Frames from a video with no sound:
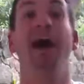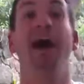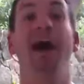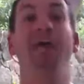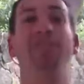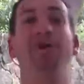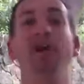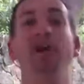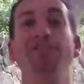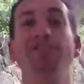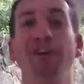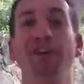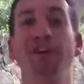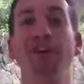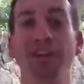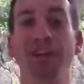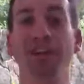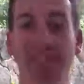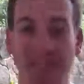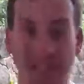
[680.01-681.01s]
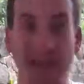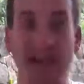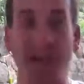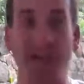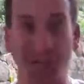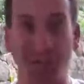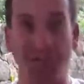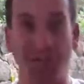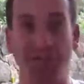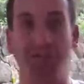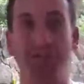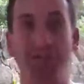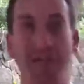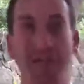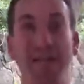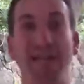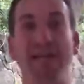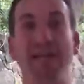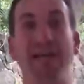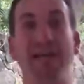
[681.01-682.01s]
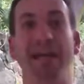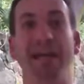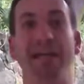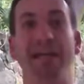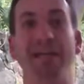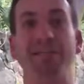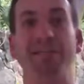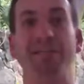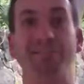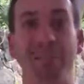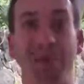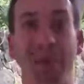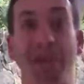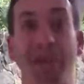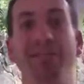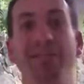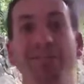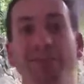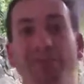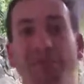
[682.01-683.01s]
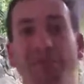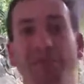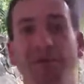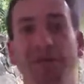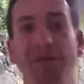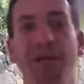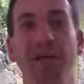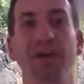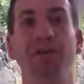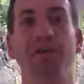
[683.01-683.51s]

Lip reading: I'm also going to tell you and explain to you